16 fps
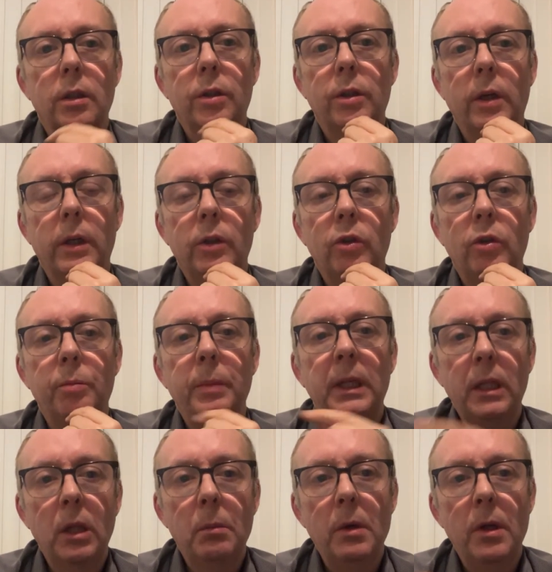going to
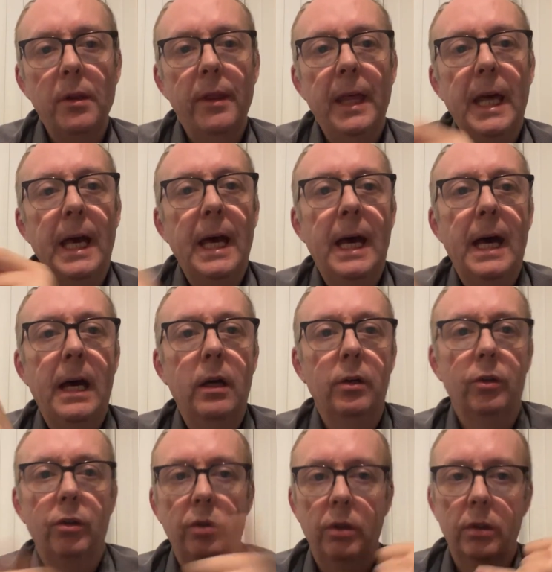meet them at their
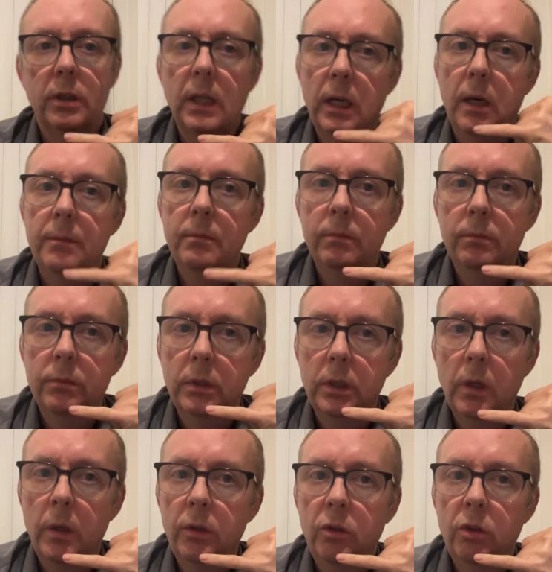house. Okay, I'm
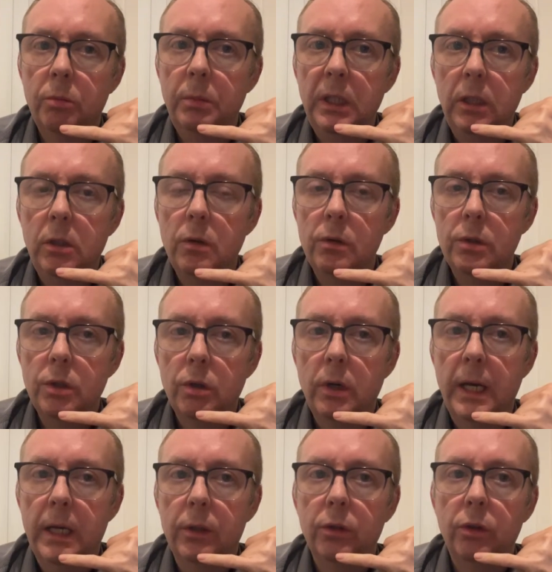going to meet you at your
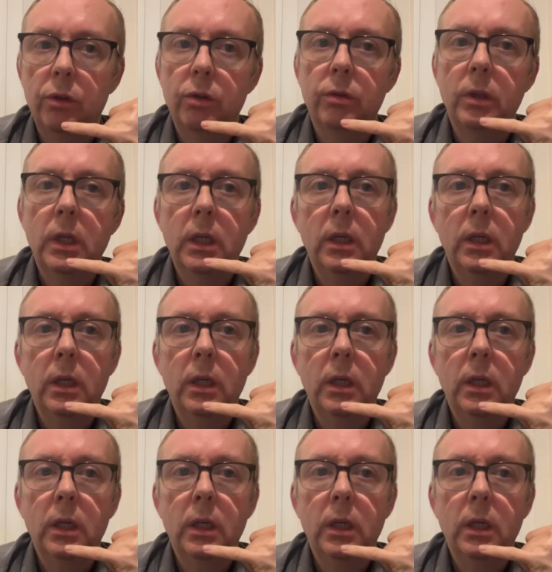house.